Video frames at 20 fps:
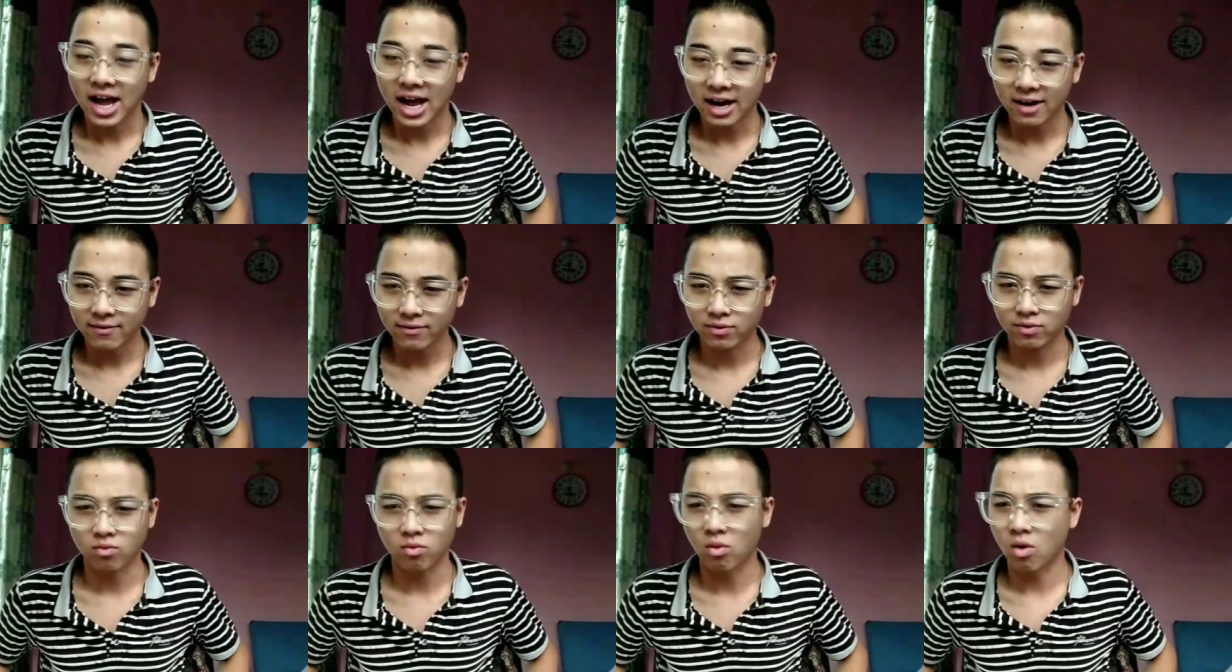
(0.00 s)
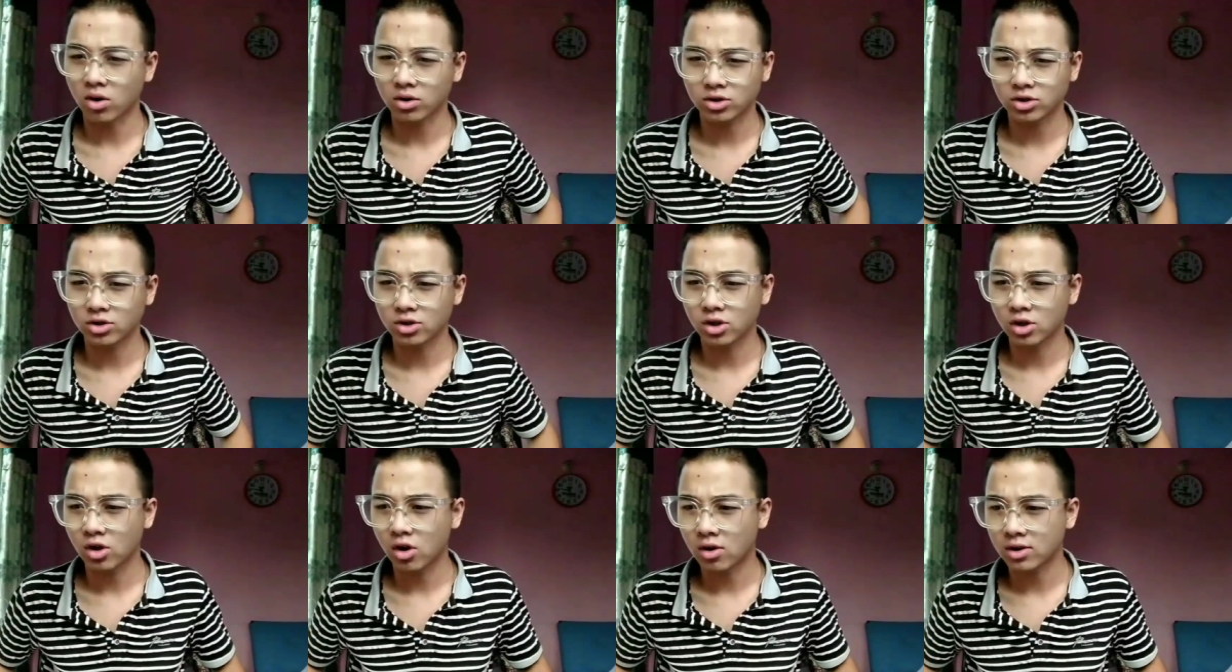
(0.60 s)
I've
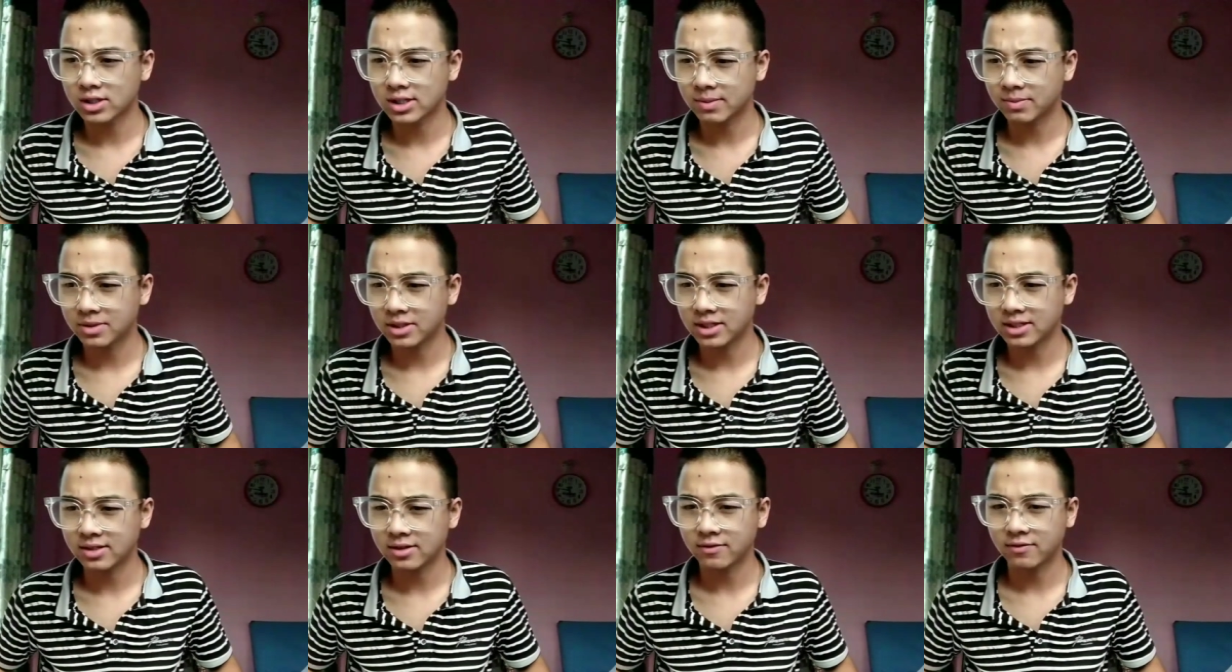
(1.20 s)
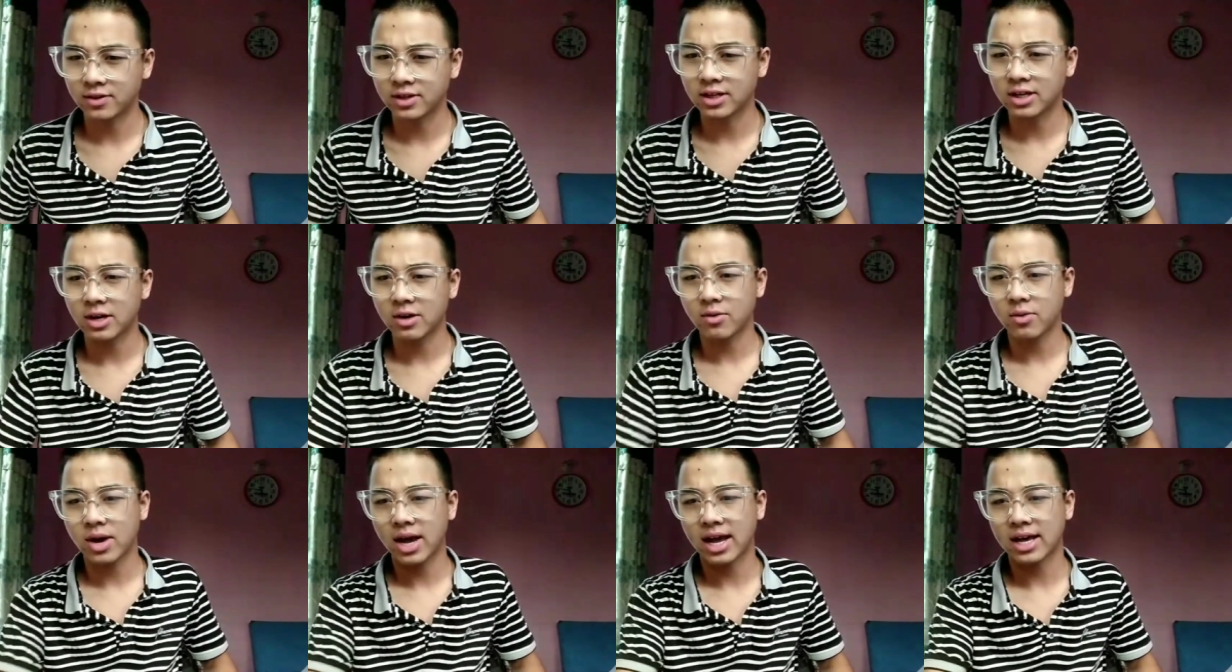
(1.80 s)
watched the concept teaser
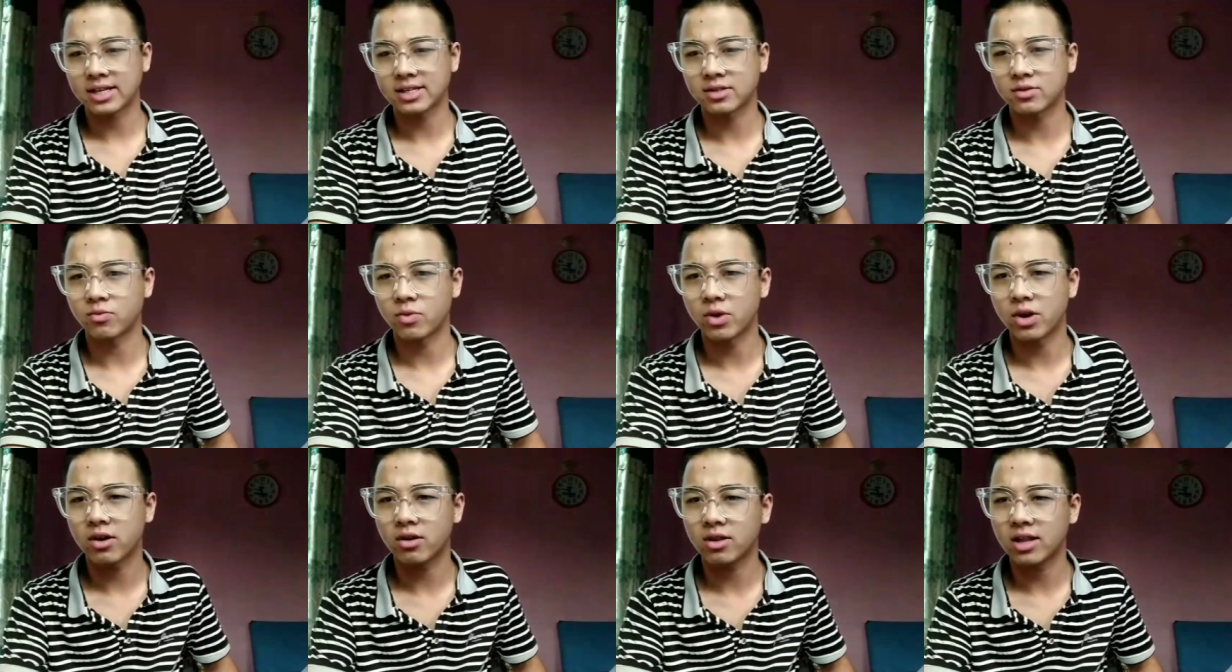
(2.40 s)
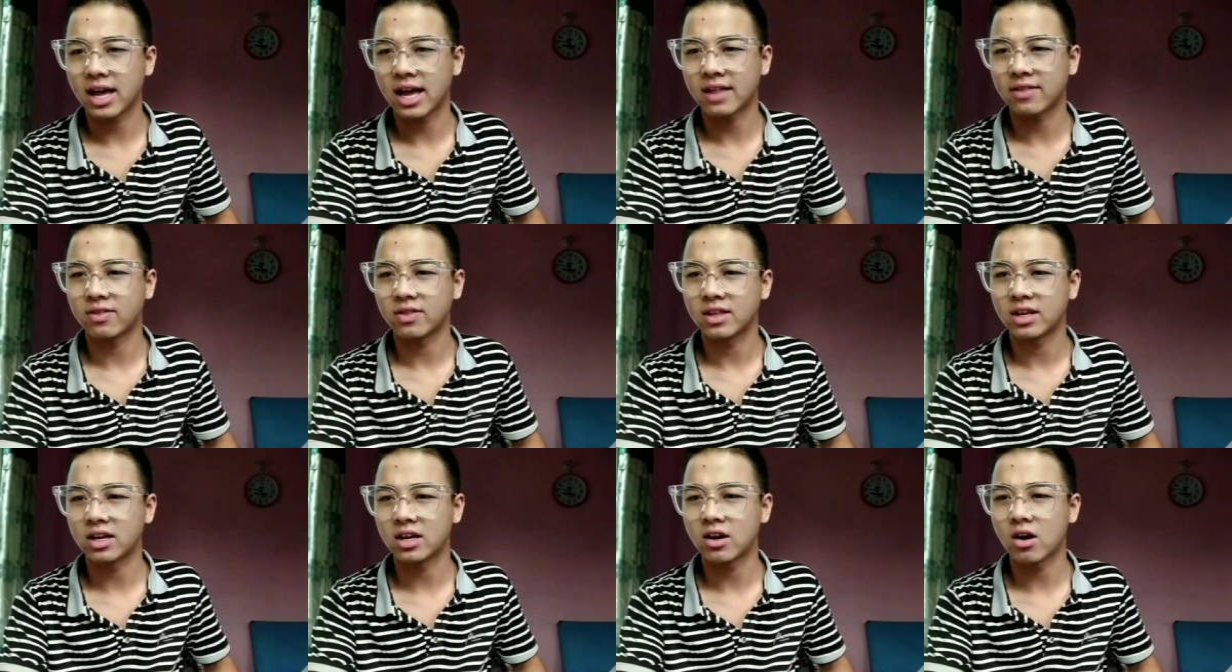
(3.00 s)
video as well,
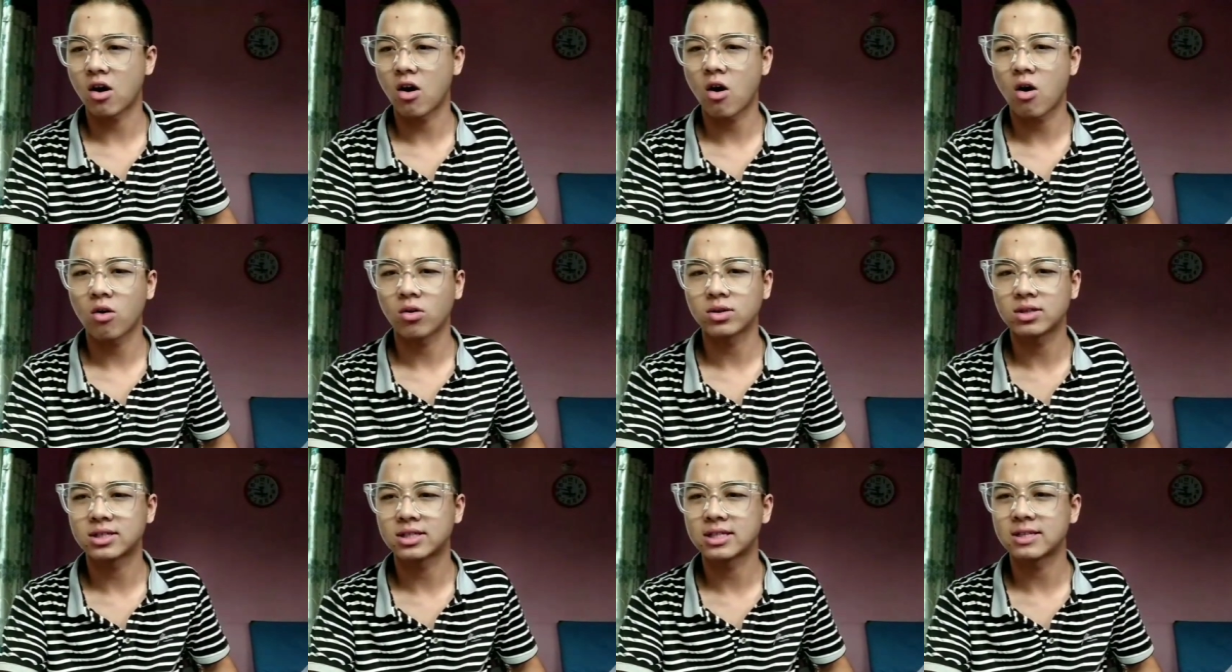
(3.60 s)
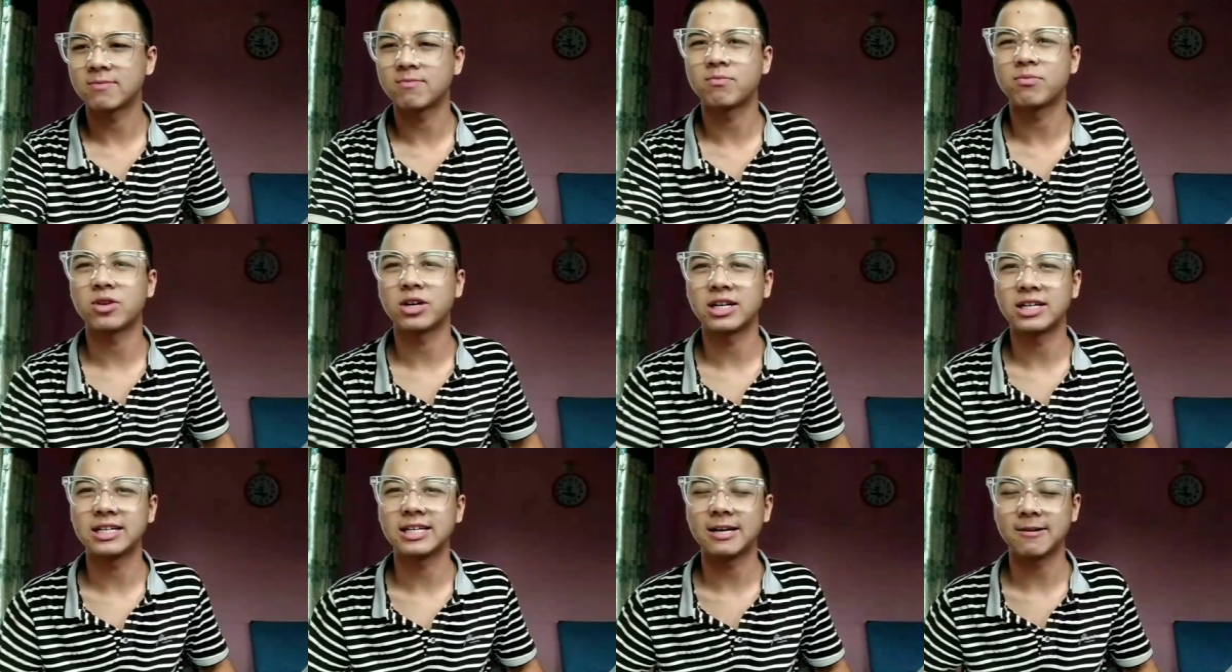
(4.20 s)
and they all seem
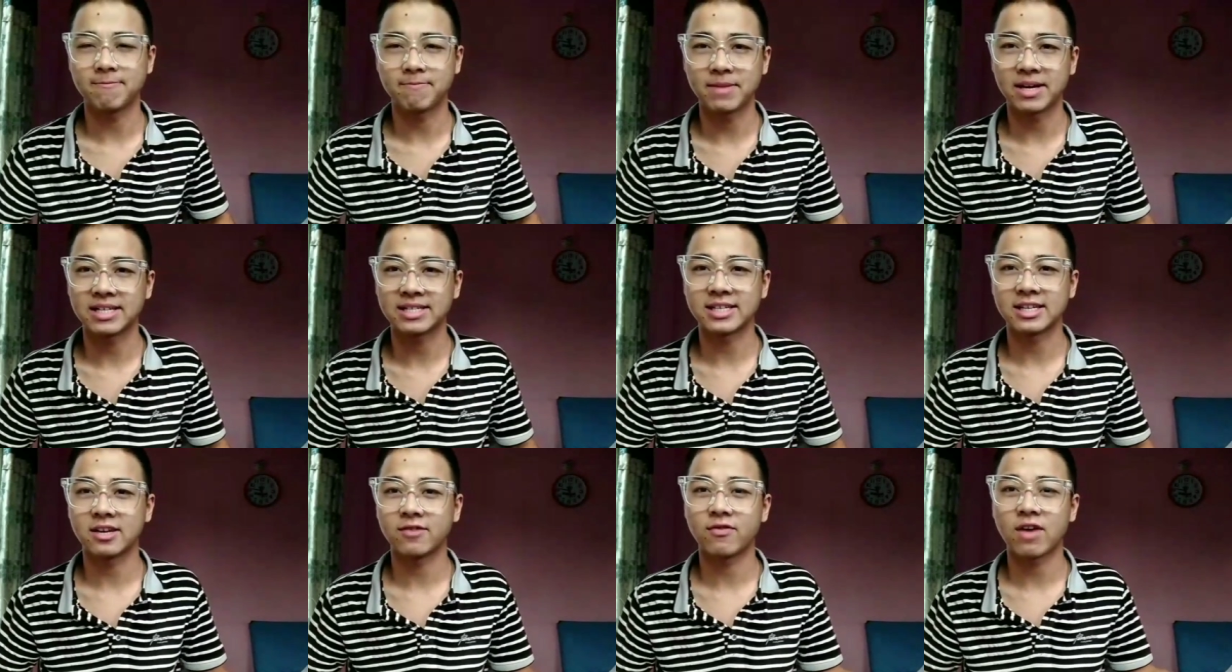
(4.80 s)
pretty amazing.